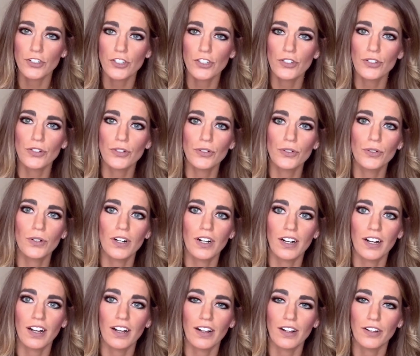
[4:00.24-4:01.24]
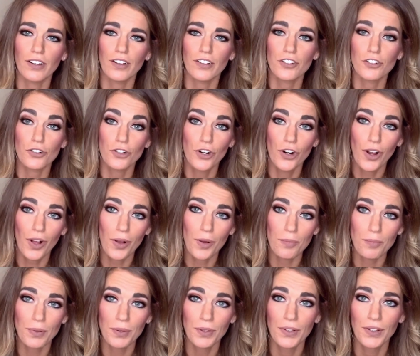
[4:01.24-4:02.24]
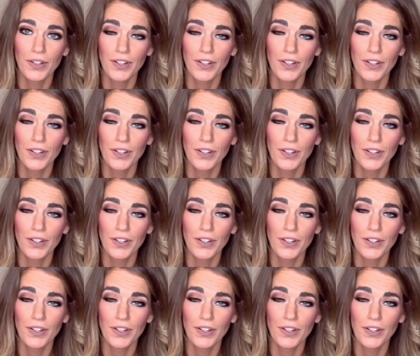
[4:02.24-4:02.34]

to Trump